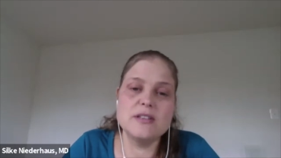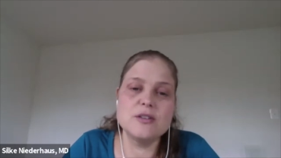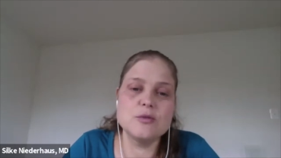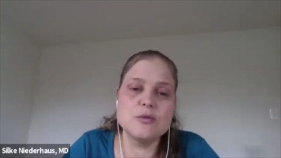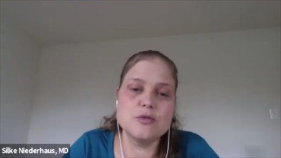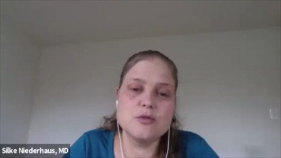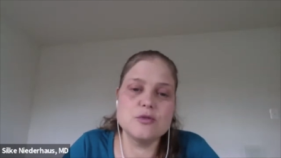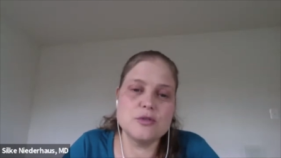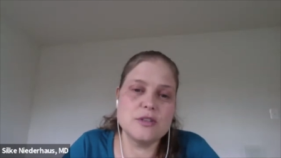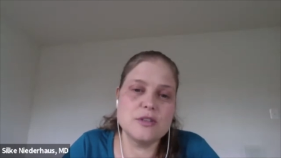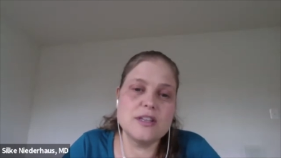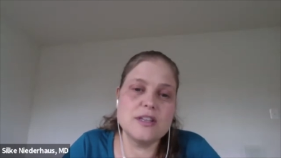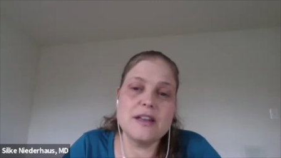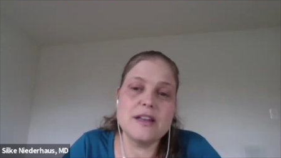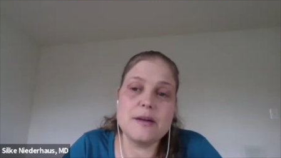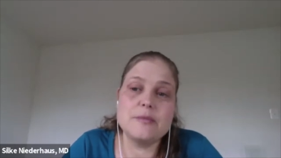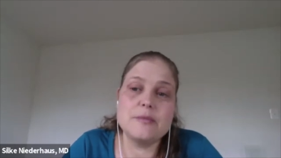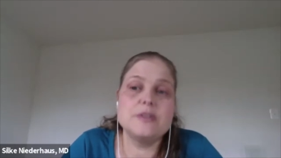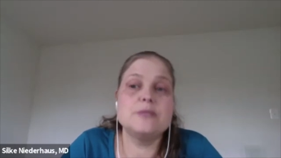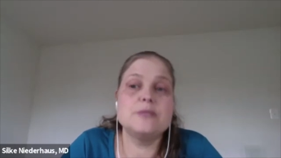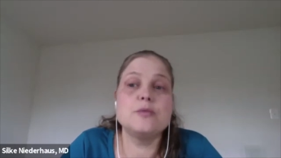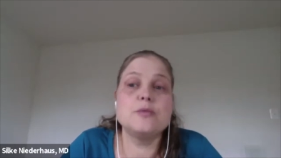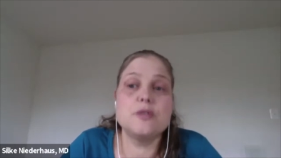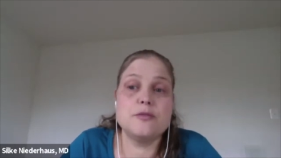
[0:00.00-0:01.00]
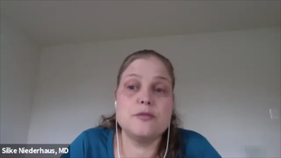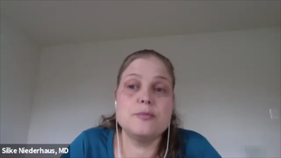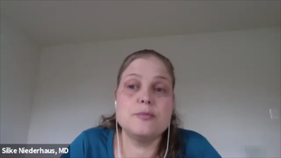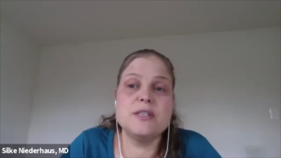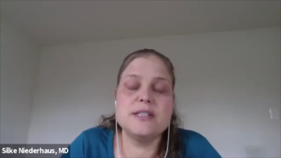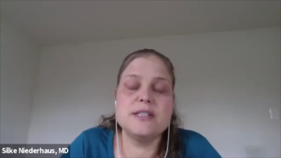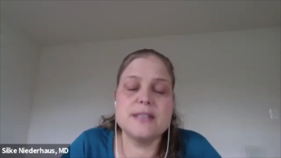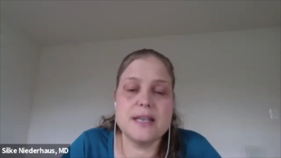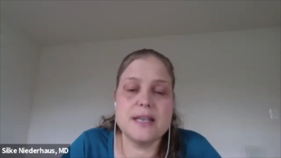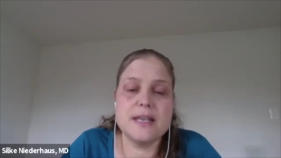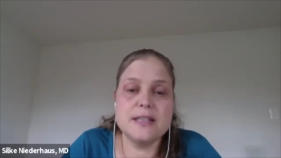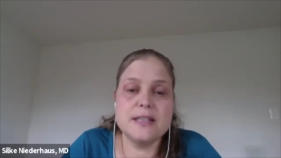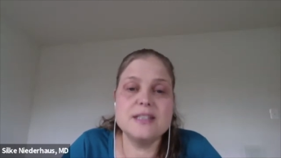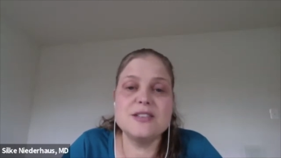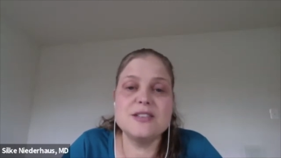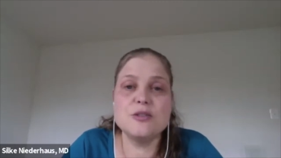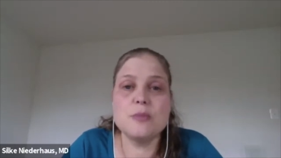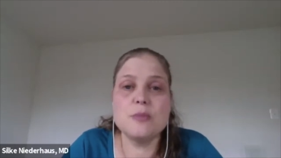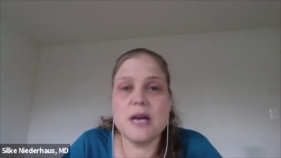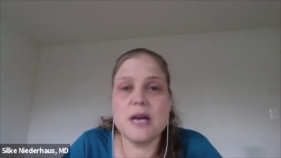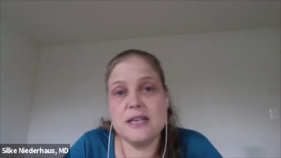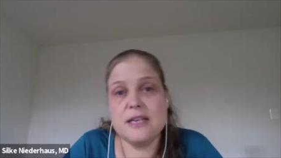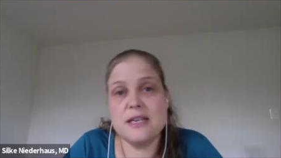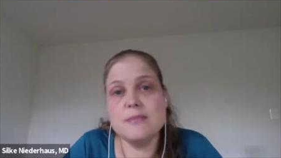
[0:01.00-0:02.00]
usually that was would have been sent to you
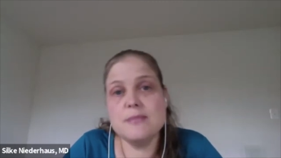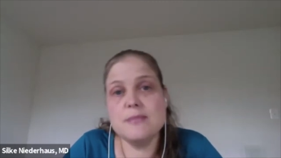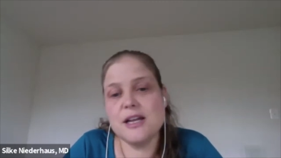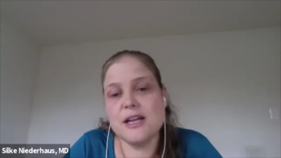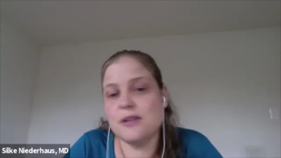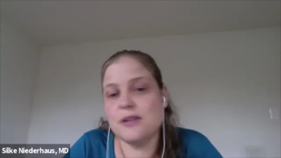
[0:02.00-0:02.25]
by email.